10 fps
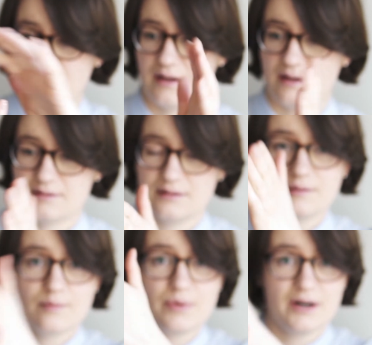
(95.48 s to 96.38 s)
and
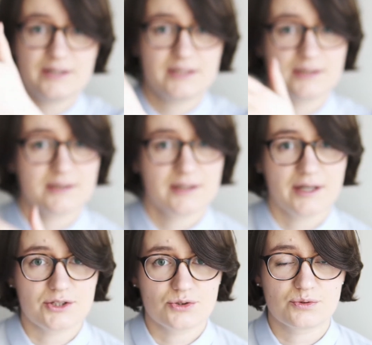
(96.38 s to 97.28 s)
part it
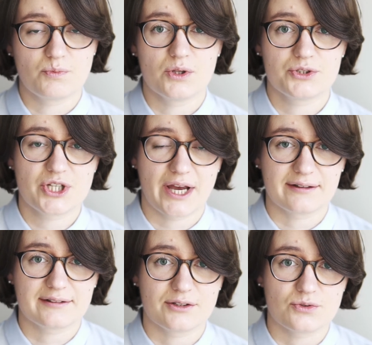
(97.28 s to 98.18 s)
into smaller
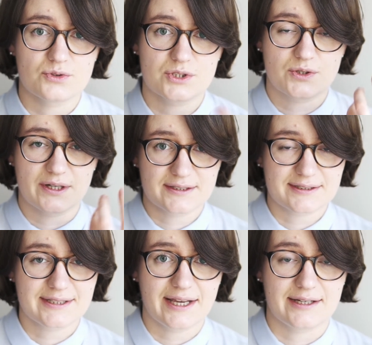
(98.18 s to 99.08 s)
chunks in order to
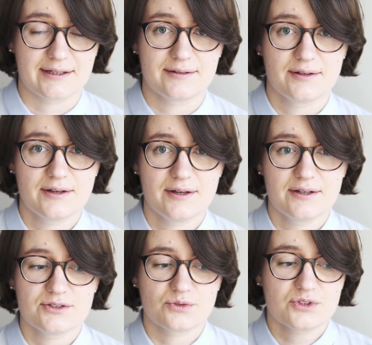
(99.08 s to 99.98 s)
understand it.
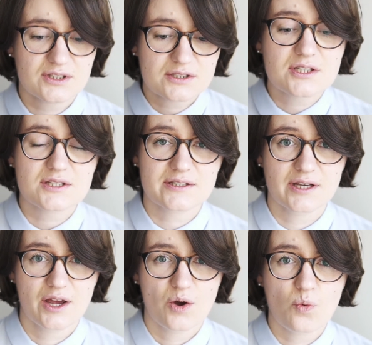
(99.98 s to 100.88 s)
So this is
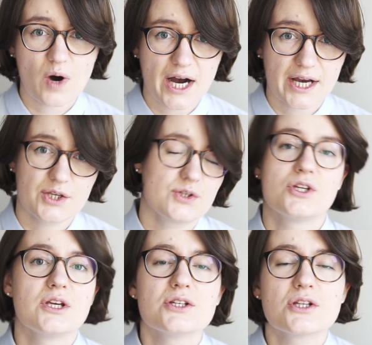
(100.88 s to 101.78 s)
why you
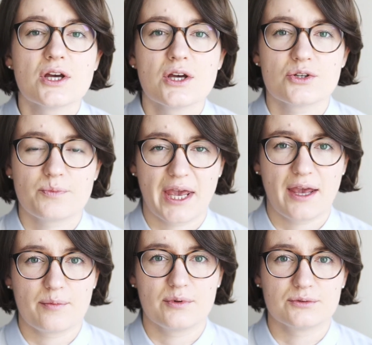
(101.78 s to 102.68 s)
need to be
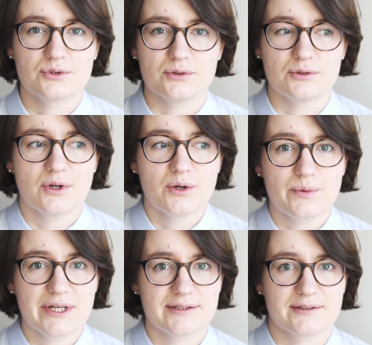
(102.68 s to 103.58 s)
able to
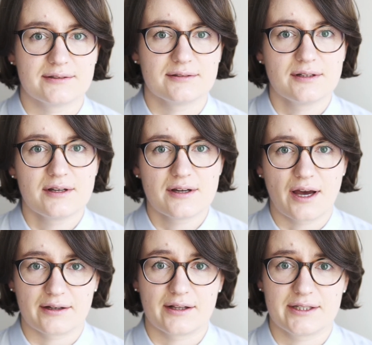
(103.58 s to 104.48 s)
reason
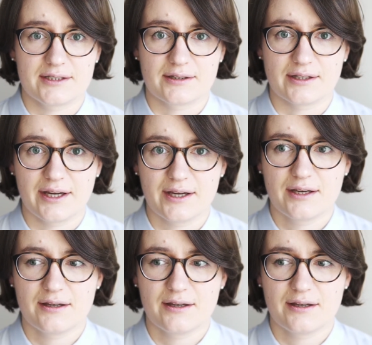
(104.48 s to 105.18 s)
analytically.